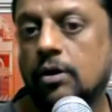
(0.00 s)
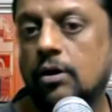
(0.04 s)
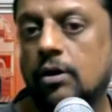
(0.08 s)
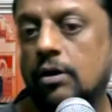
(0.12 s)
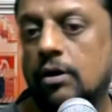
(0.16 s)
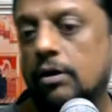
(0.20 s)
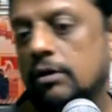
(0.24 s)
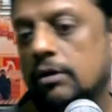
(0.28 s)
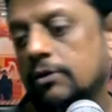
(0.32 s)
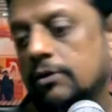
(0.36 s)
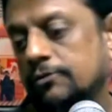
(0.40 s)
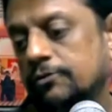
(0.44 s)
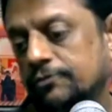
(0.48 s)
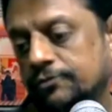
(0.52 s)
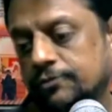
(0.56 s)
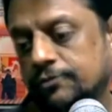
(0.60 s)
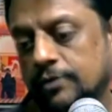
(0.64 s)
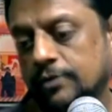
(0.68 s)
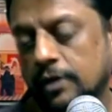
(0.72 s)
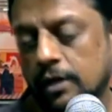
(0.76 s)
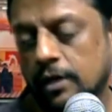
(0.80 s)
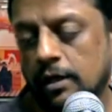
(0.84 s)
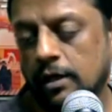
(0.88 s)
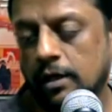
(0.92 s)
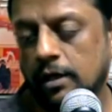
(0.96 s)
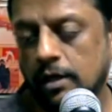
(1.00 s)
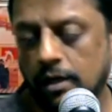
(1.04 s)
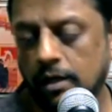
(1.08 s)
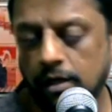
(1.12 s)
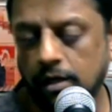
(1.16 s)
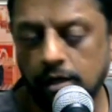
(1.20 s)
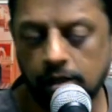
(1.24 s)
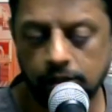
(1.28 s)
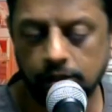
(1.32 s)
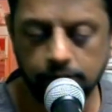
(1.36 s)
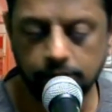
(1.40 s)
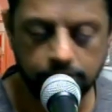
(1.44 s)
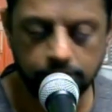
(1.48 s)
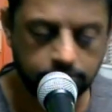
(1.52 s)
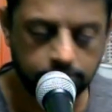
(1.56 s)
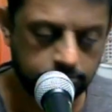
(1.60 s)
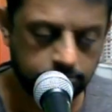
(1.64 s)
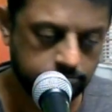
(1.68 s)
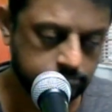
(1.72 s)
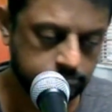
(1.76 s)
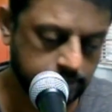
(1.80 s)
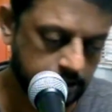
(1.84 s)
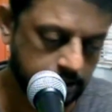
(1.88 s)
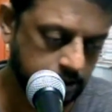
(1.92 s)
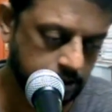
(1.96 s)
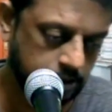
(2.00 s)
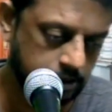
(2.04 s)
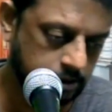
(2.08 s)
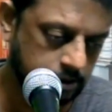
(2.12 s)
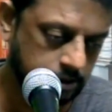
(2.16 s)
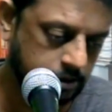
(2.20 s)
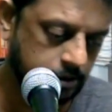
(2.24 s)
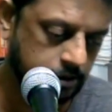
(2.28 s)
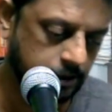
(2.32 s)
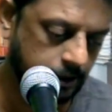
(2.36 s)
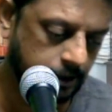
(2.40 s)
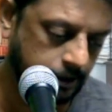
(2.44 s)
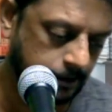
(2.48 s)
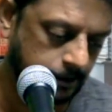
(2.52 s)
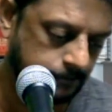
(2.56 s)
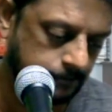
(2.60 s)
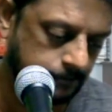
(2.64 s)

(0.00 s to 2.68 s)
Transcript: of uh, you know uh, the